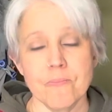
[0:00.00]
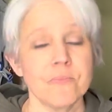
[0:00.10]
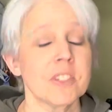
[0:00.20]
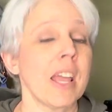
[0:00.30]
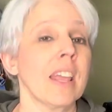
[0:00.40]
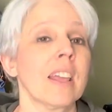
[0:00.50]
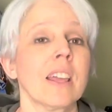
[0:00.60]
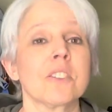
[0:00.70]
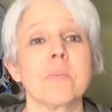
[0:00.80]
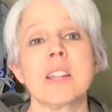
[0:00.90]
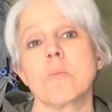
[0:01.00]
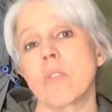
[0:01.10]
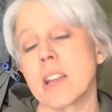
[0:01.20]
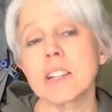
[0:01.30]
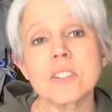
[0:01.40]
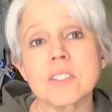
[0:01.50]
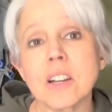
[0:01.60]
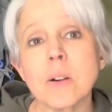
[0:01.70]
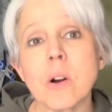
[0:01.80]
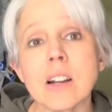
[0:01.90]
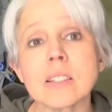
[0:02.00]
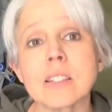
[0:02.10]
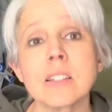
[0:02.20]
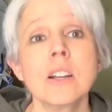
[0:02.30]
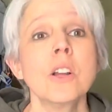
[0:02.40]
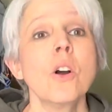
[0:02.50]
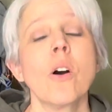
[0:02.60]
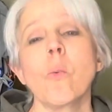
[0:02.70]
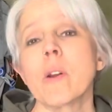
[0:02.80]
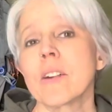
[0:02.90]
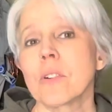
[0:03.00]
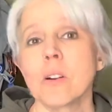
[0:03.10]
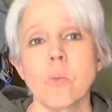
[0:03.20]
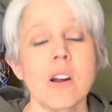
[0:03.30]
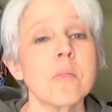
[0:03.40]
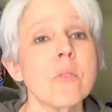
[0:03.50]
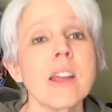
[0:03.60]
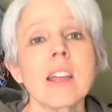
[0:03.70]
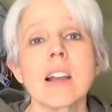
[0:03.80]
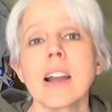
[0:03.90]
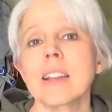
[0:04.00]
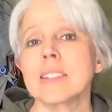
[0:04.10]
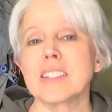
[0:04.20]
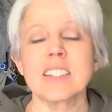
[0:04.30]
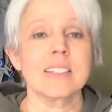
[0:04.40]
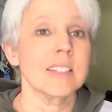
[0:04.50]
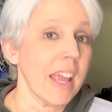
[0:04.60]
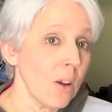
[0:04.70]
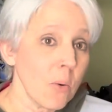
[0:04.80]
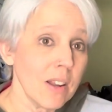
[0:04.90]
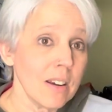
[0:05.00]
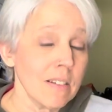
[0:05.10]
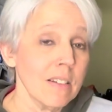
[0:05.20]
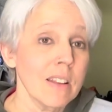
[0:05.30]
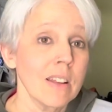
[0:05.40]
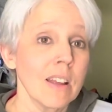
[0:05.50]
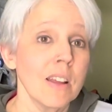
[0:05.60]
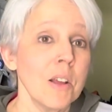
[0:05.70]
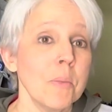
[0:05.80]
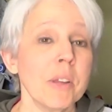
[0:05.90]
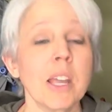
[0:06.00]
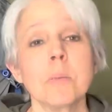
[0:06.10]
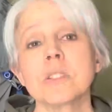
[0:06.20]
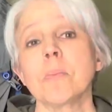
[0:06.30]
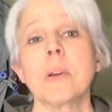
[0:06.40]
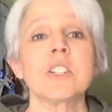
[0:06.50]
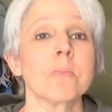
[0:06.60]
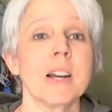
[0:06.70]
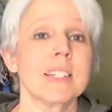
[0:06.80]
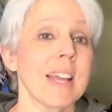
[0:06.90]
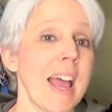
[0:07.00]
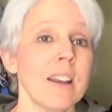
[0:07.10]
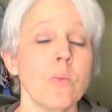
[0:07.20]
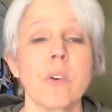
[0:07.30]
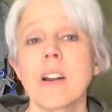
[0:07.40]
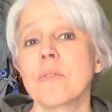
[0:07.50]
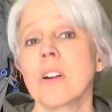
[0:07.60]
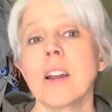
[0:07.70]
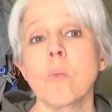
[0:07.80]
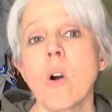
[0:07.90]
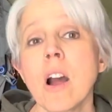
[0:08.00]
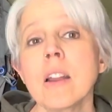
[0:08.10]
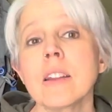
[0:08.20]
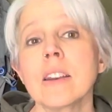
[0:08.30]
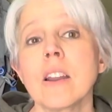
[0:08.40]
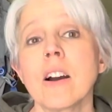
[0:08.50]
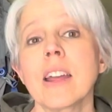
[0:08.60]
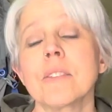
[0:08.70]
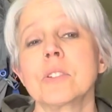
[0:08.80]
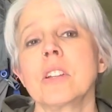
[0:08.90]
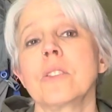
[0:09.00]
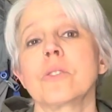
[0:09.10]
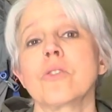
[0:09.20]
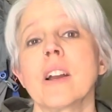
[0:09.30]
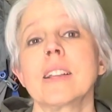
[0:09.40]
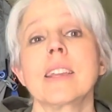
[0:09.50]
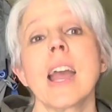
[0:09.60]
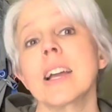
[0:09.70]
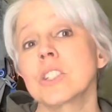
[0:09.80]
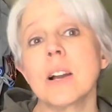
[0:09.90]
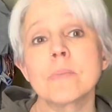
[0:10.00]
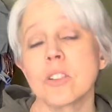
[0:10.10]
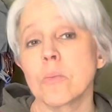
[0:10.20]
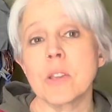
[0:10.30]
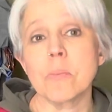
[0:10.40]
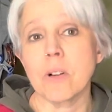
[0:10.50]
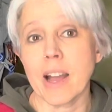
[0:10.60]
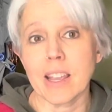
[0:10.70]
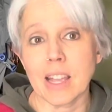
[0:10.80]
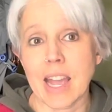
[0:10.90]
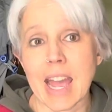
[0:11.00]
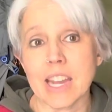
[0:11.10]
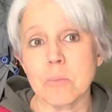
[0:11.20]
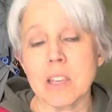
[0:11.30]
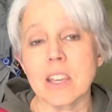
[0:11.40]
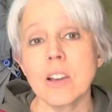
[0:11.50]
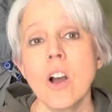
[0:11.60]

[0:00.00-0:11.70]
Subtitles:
Taking as many breaks as I want. Whenever I want a break, I can sit and take one. Being able to pitch my tent wherever I want and not have to either try and catch up to the people hiking ahead of me